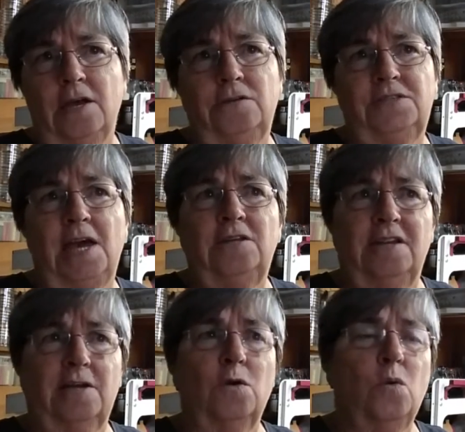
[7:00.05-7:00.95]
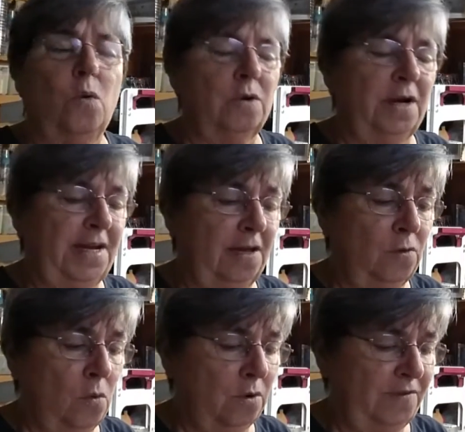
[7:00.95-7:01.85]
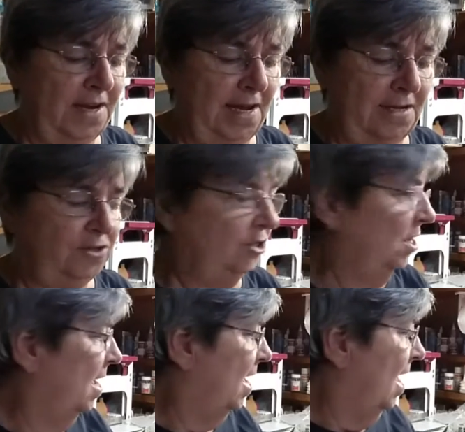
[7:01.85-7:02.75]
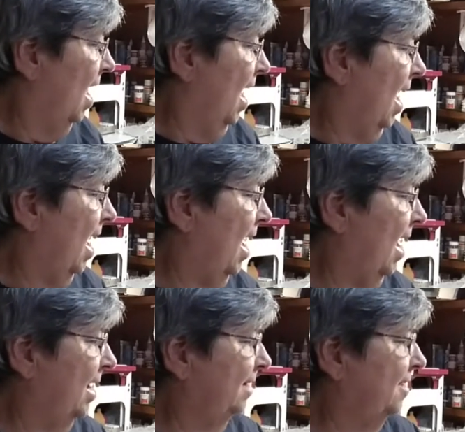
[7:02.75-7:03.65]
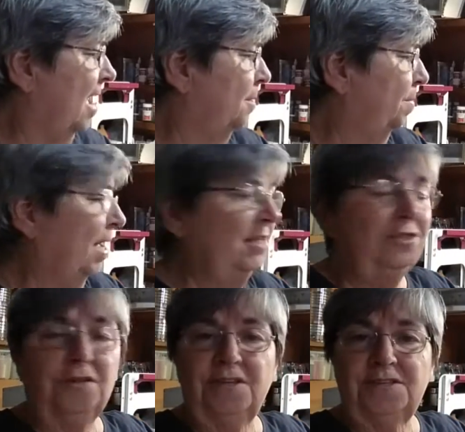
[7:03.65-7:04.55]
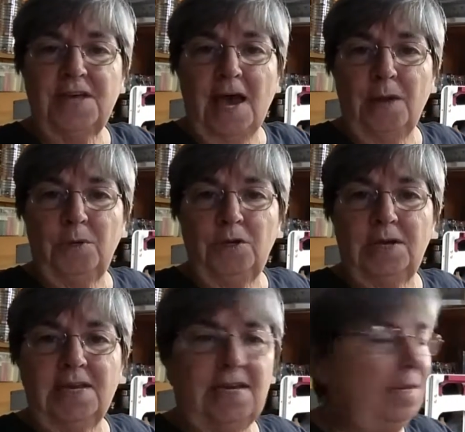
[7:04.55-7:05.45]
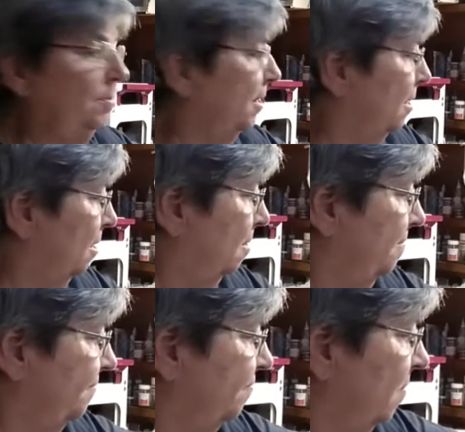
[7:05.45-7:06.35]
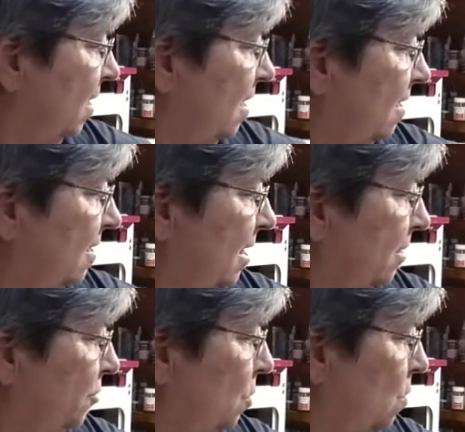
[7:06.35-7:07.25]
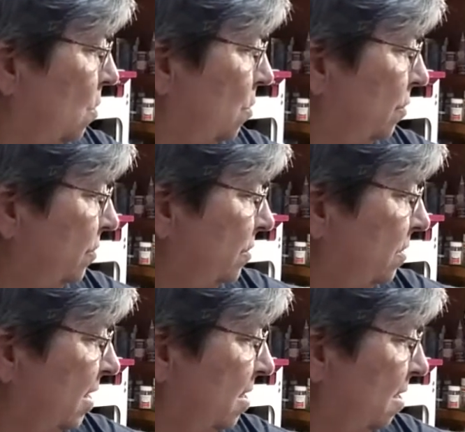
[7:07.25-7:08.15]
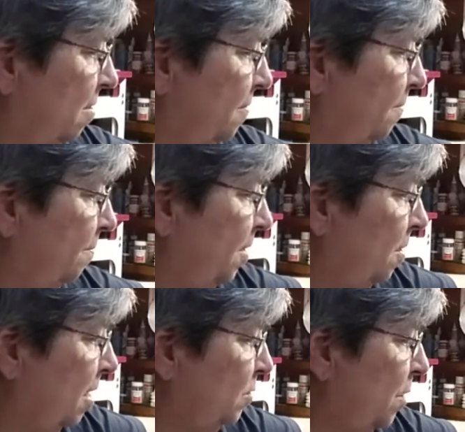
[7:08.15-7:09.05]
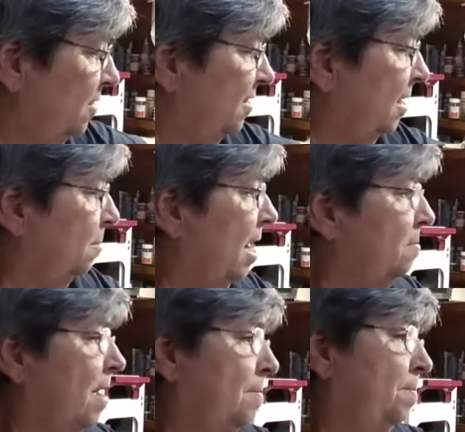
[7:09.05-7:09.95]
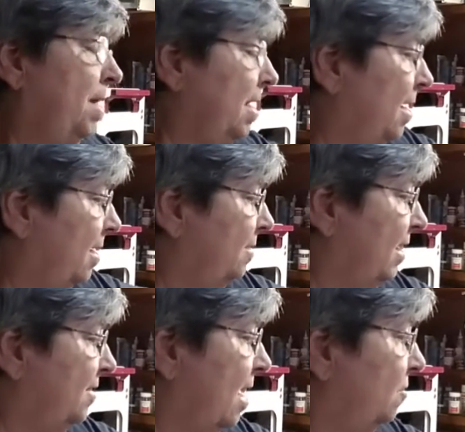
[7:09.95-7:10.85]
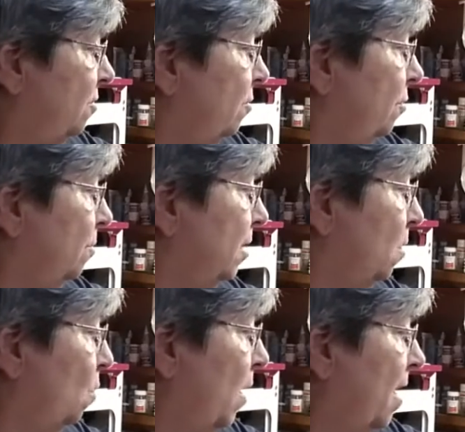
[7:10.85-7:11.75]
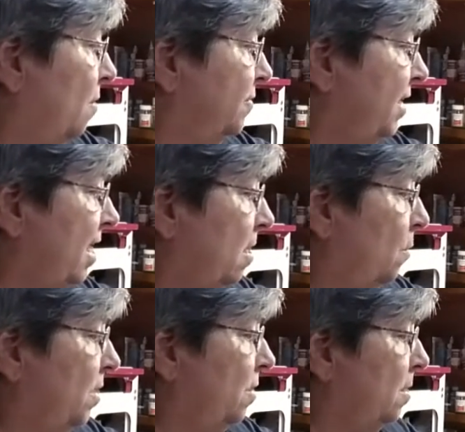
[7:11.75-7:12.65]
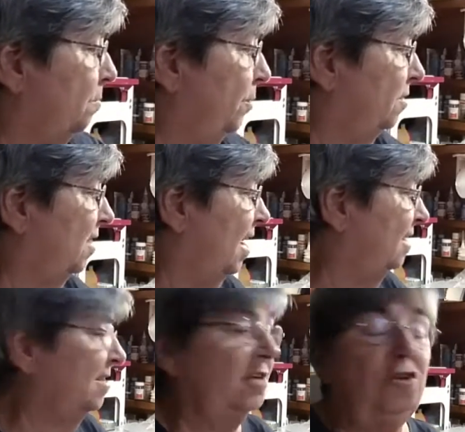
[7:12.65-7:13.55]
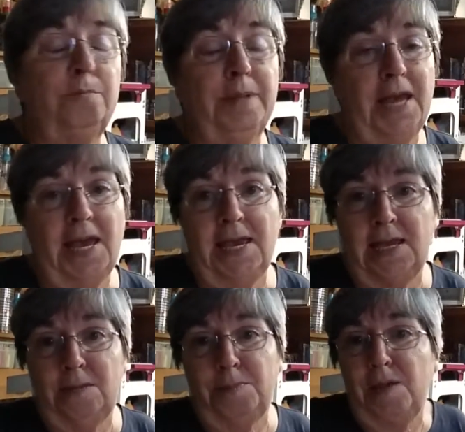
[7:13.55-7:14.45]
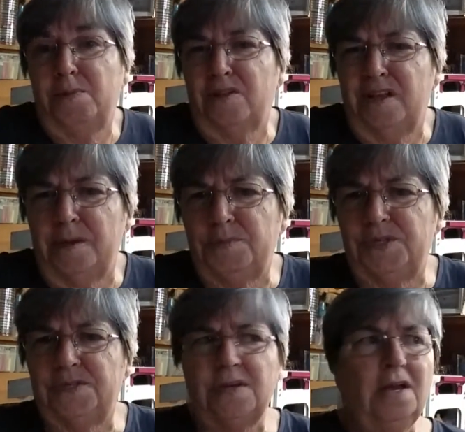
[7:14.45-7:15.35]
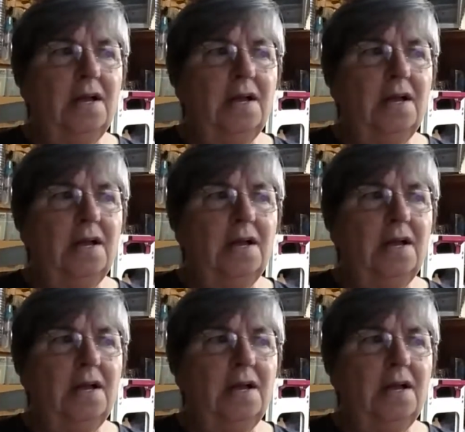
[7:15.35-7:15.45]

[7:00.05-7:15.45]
goes down to like a quarter, quarter of an inch. And it's got a place on the side where you can keep little, little tools, little, you know, that's where I stick like my pins. It's got two little wells here where you can put things like your blade, paper clips,